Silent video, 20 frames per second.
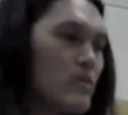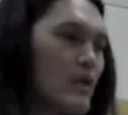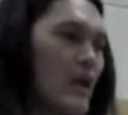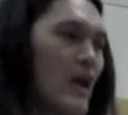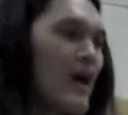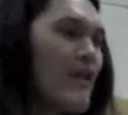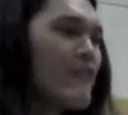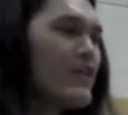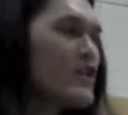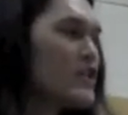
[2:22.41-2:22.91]

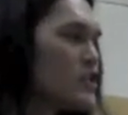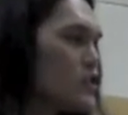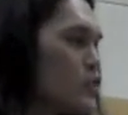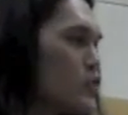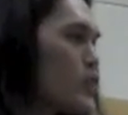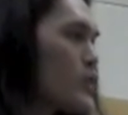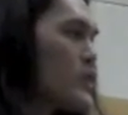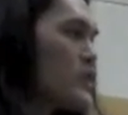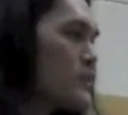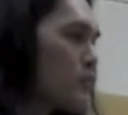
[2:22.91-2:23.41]
have
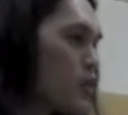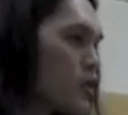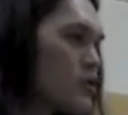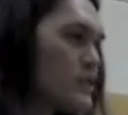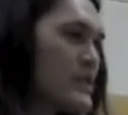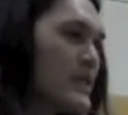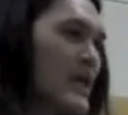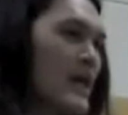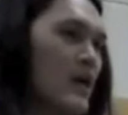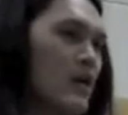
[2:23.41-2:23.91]
issues with his
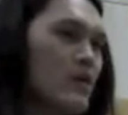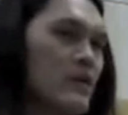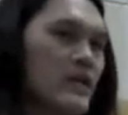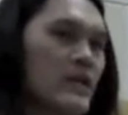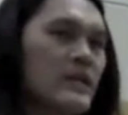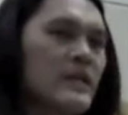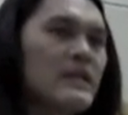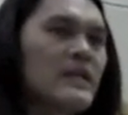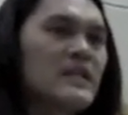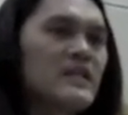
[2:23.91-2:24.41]

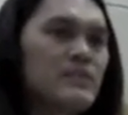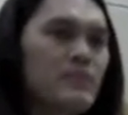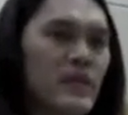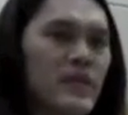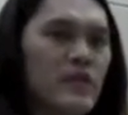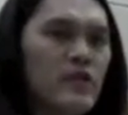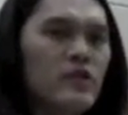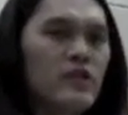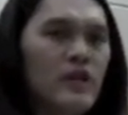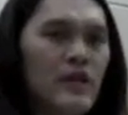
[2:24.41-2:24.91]
personality, and then they
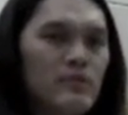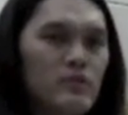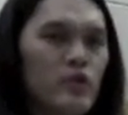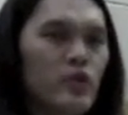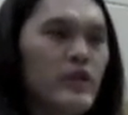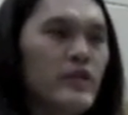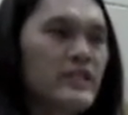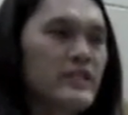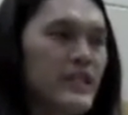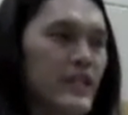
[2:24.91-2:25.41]
spend their time
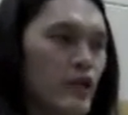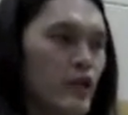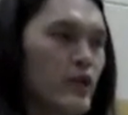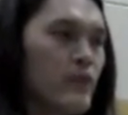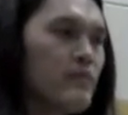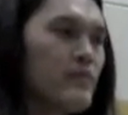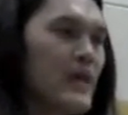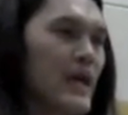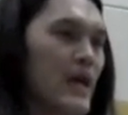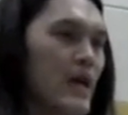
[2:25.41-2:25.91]
trying to tear
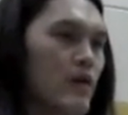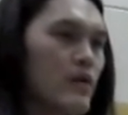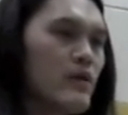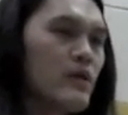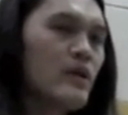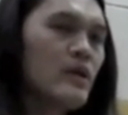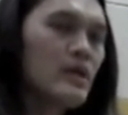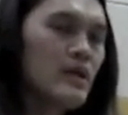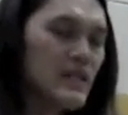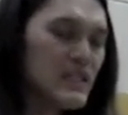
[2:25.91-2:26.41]
him
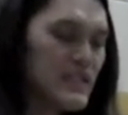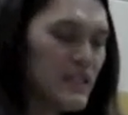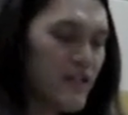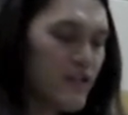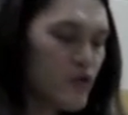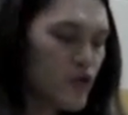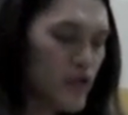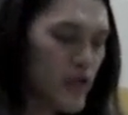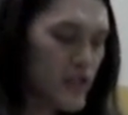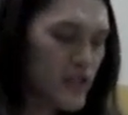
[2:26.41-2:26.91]
down
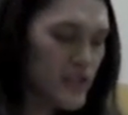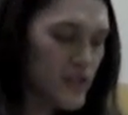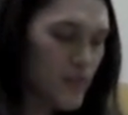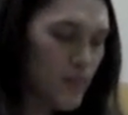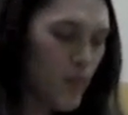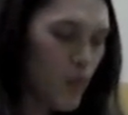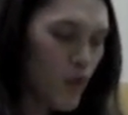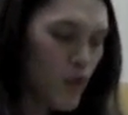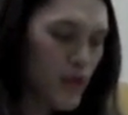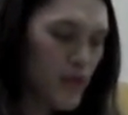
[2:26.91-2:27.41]
instead of trying to
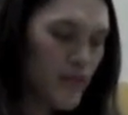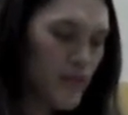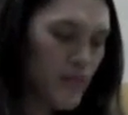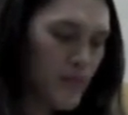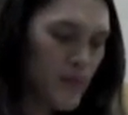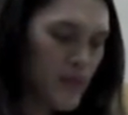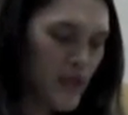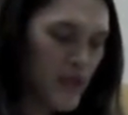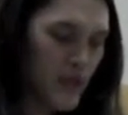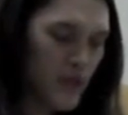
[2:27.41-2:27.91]
support him
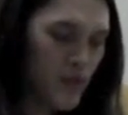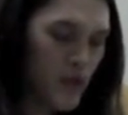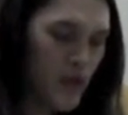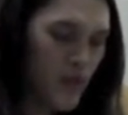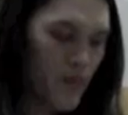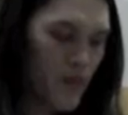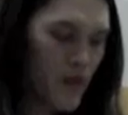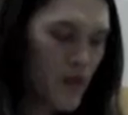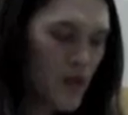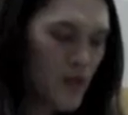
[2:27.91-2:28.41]
and pick him
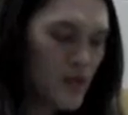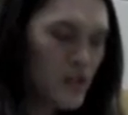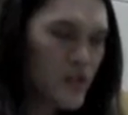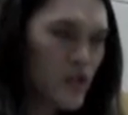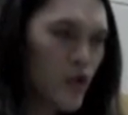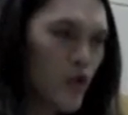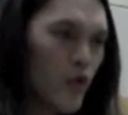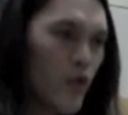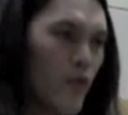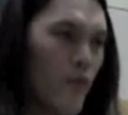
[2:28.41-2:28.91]
up.
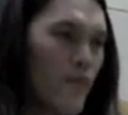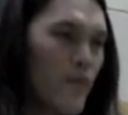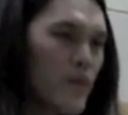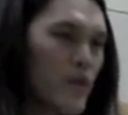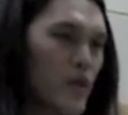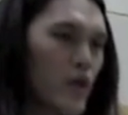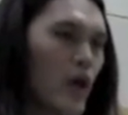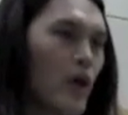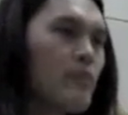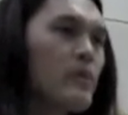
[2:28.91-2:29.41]
So,
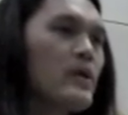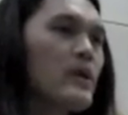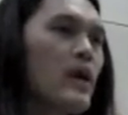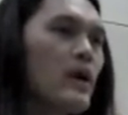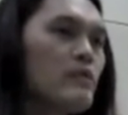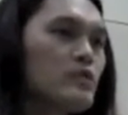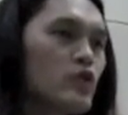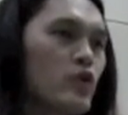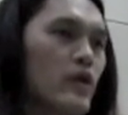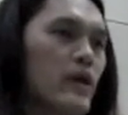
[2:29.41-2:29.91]

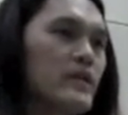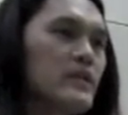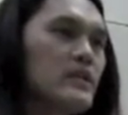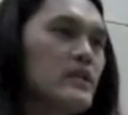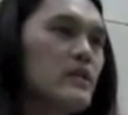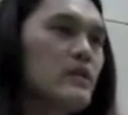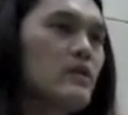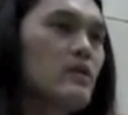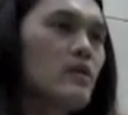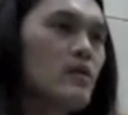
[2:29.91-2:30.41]
I'm trying
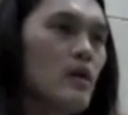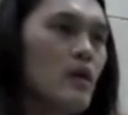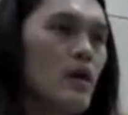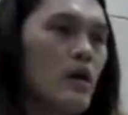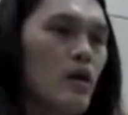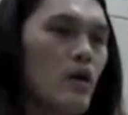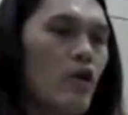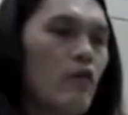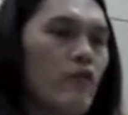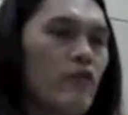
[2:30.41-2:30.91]
to
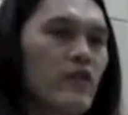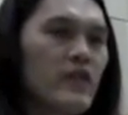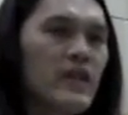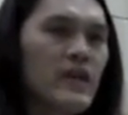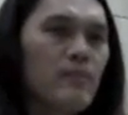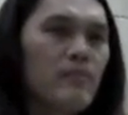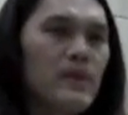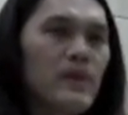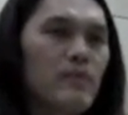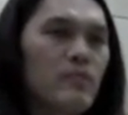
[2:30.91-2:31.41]
hopefully
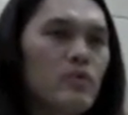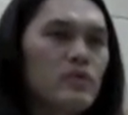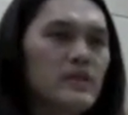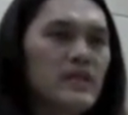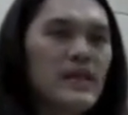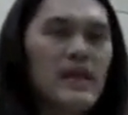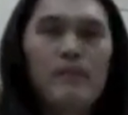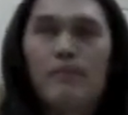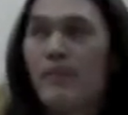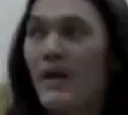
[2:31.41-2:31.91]
get people
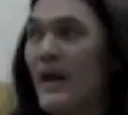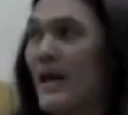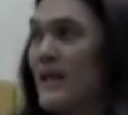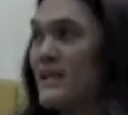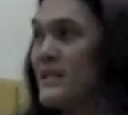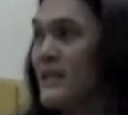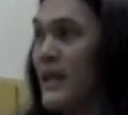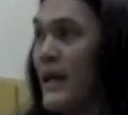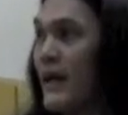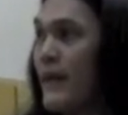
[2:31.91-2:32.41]
to get
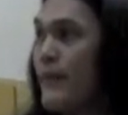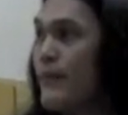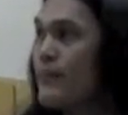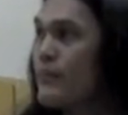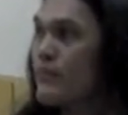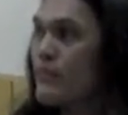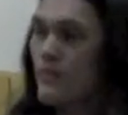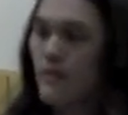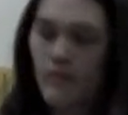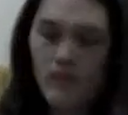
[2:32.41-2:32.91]
past that.
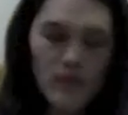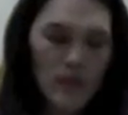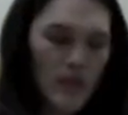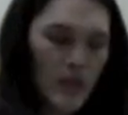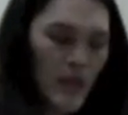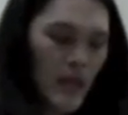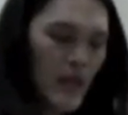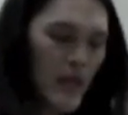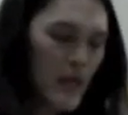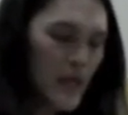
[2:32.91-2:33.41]

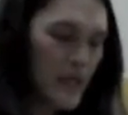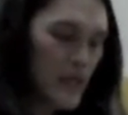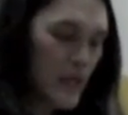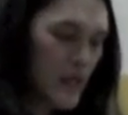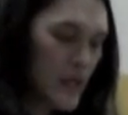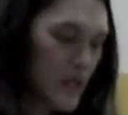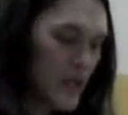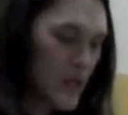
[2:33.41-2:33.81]
And